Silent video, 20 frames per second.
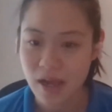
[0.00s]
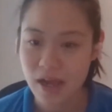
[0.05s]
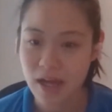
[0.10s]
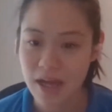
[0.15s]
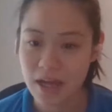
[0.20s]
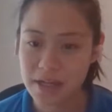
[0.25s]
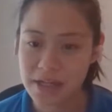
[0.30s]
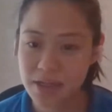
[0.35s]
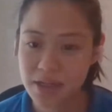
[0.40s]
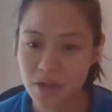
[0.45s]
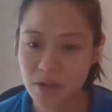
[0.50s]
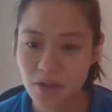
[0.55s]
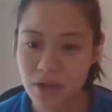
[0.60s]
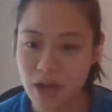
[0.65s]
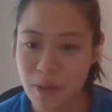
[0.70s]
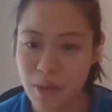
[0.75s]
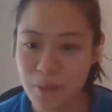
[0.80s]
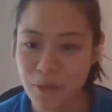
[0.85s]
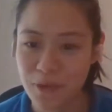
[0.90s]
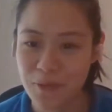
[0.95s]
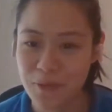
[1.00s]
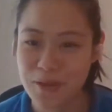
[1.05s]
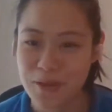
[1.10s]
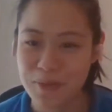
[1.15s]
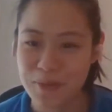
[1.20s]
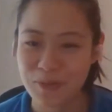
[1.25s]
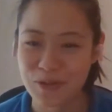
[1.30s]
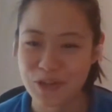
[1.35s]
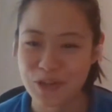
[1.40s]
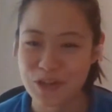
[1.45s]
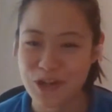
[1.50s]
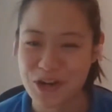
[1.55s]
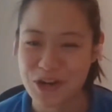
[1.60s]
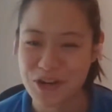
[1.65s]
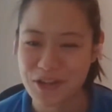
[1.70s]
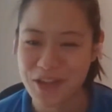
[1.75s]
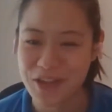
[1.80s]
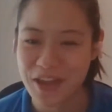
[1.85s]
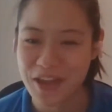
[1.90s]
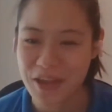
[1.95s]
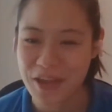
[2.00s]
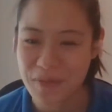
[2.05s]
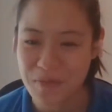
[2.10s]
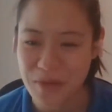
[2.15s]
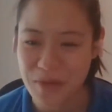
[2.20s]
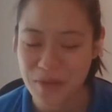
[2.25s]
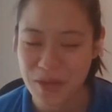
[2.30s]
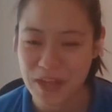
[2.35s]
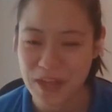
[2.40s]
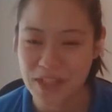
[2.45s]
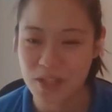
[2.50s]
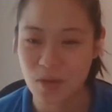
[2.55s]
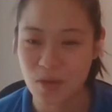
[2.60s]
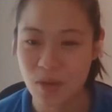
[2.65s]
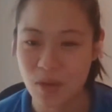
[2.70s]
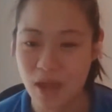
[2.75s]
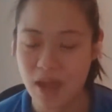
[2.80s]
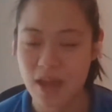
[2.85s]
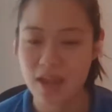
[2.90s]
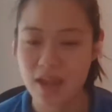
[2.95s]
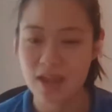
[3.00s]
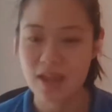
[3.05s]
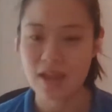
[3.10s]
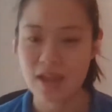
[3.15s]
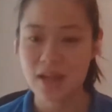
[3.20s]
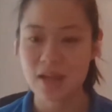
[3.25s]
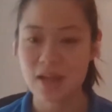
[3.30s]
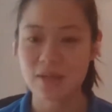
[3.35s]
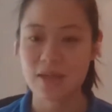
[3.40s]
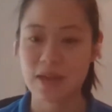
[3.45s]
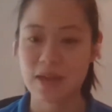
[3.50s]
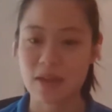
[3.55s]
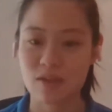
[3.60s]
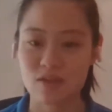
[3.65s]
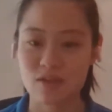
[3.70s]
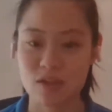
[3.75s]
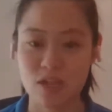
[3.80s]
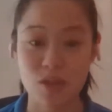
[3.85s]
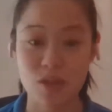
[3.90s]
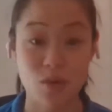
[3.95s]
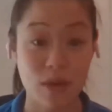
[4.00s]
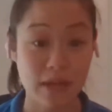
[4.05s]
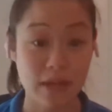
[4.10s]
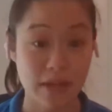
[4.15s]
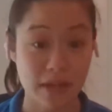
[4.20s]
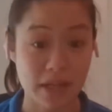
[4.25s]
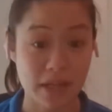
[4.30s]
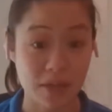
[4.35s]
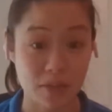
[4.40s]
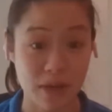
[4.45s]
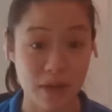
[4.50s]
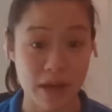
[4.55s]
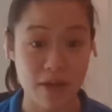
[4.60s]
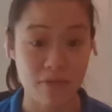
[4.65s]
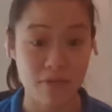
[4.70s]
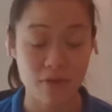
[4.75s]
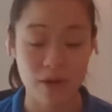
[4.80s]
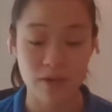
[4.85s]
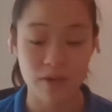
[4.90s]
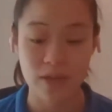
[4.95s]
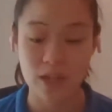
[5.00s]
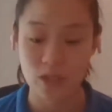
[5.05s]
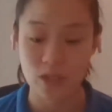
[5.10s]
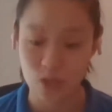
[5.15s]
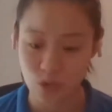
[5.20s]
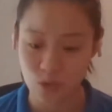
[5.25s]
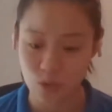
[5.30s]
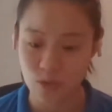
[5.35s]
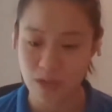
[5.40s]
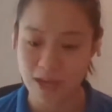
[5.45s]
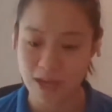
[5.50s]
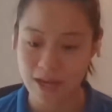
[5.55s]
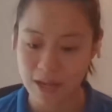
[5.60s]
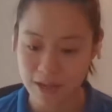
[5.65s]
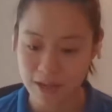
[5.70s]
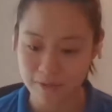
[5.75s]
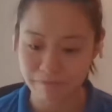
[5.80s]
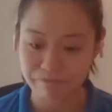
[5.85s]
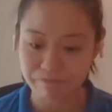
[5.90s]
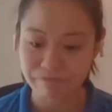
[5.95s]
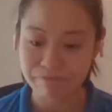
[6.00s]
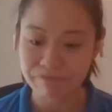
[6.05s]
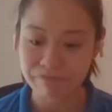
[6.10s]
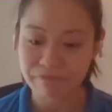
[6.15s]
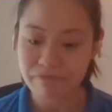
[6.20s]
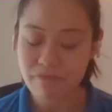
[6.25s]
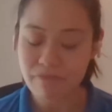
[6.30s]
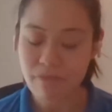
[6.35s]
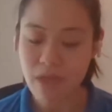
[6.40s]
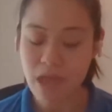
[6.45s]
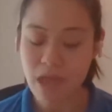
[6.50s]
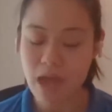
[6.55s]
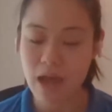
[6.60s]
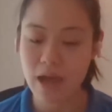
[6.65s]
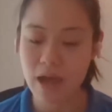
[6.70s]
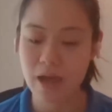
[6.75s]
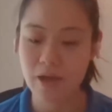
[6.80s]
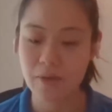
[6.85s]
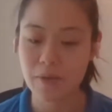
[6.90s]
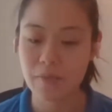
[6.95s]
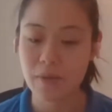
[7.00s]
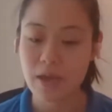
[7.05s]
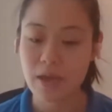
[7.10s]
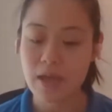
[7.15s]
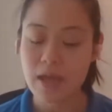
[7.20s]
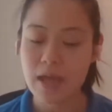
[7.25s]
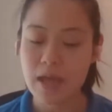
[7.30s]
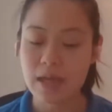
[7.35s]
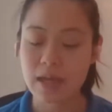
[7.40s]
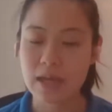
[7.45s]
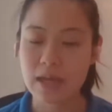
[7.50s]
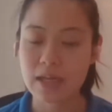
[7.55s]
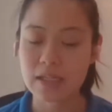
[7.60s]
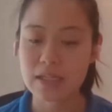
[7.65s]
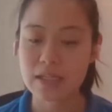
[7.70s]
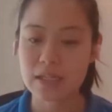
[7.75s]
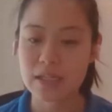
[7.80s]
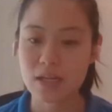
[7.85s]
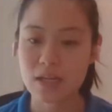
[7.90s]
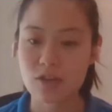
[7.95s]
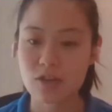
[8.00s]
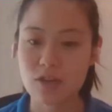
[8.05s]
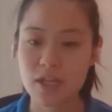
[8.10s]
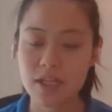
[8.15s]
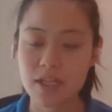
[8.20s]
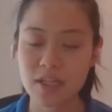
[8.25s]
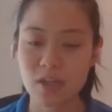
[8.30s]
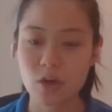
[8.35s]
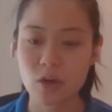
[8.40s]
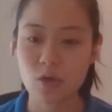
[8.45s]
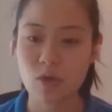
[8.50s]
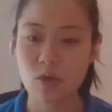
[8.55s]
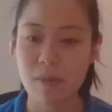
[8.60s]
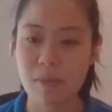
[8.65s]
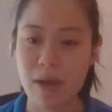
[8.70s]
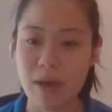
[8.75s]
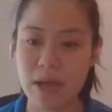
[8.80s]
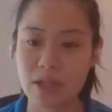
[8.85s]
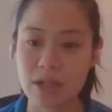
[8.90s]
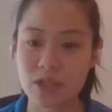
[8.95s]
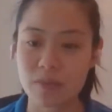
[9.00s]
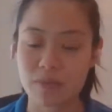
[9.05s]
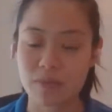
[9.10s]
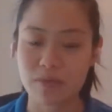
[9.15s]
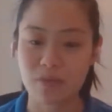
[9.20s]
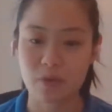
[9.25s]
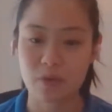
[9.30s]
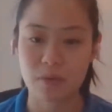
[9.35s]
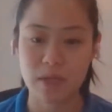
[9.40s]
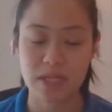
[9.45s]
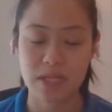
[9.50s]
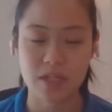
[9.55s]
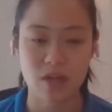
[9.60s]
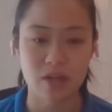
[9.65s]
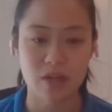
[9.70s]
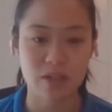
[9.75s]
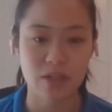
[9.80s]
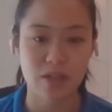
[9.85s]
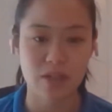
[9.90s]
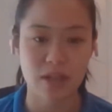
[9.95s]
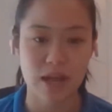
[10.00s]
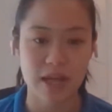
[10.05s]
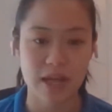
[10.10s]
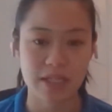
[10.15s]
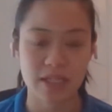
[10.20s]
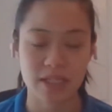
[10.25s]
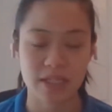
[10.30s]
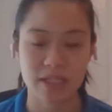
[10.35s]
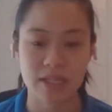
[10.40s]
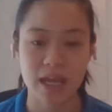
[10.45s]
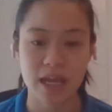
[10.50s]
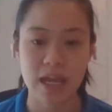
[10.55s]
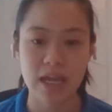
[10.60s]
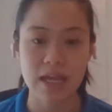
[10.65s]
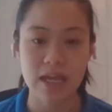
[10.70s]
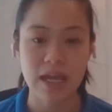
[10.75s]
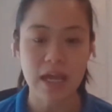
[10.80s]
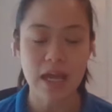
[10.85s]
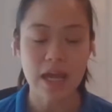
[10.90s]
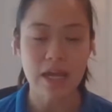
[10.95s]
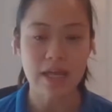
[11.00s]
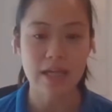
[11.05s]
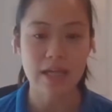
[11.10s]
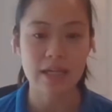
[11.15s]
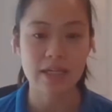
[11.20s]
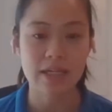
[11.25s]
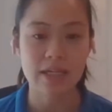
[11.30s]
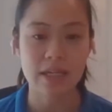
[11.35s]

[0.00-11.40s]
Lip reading: Still a couple of people trickling in, but that's okay. They can just join us whenever they do get in. Um, and just a little reminder before we start the class today is